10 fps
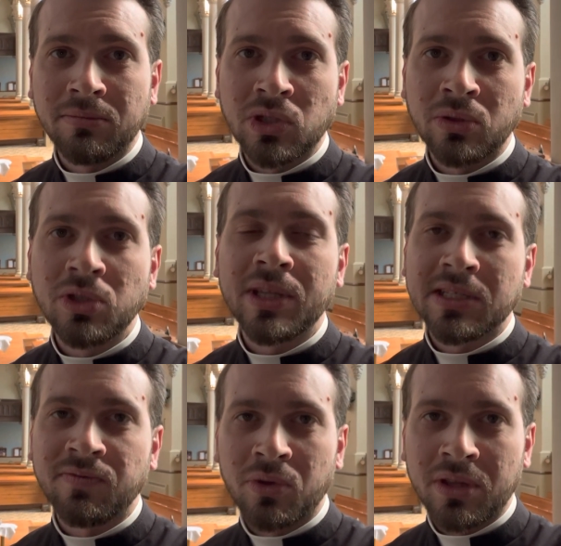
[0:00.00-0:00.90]
So in
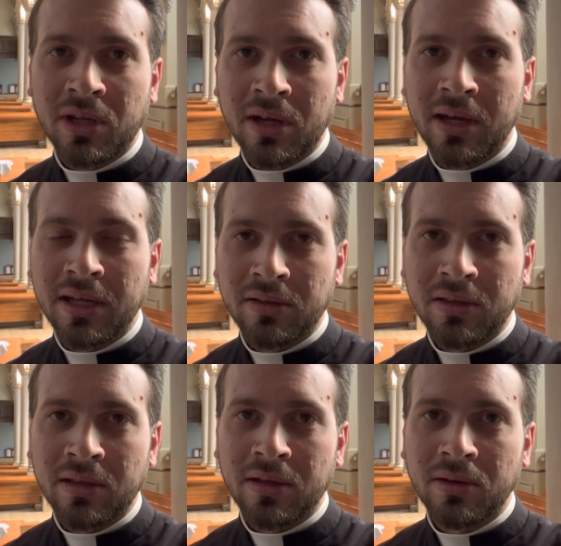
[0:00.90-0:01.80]
2004,
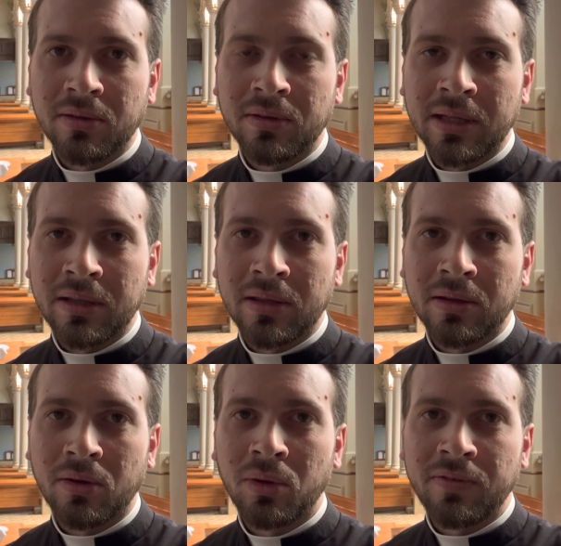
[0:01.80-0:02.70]

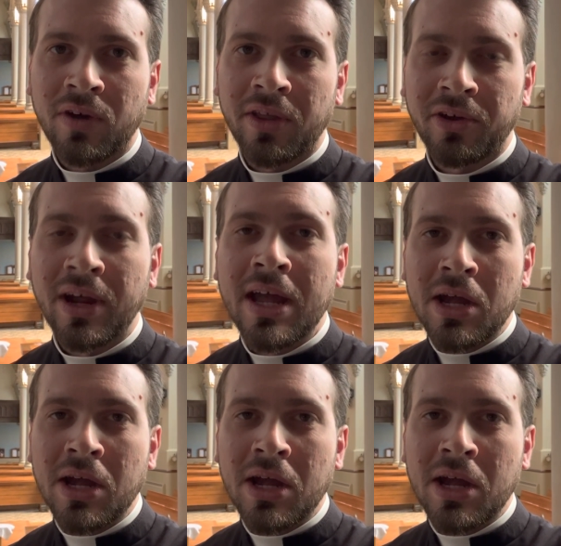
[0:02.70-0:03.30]
the Holy Father